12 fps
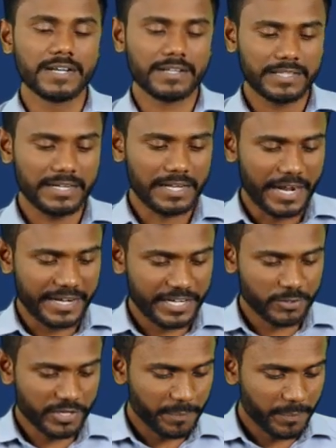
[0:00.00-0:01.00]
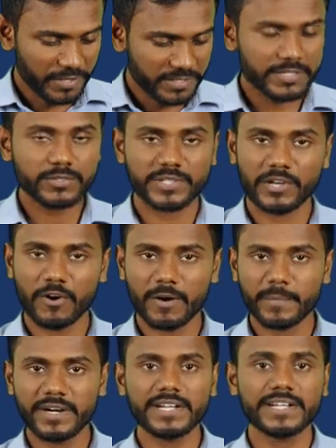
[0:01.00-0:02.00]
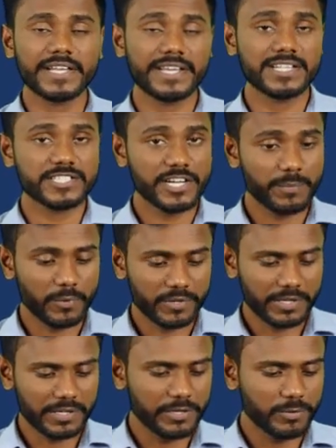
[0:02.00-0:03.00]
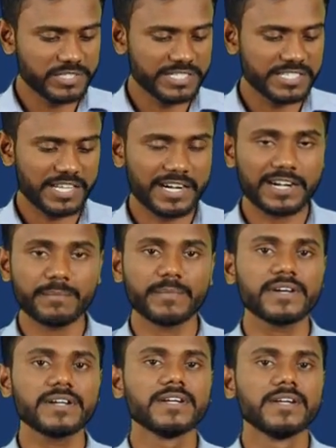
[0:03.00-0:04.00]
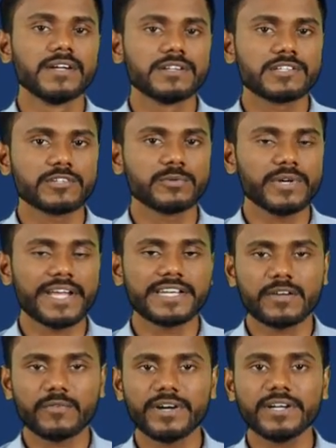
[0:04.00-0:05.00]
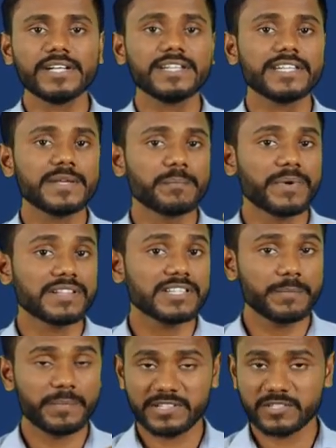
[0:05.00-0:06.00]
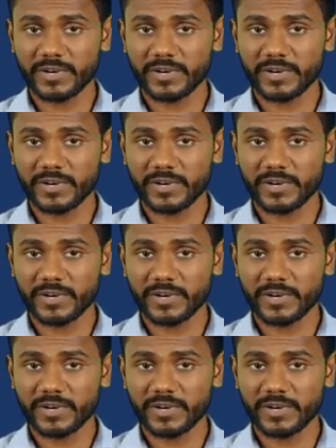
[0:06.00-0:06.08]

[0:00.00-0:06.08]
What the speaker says: that I need to deposit to the government in the NSDL portal using challan number 281 in the monthly price.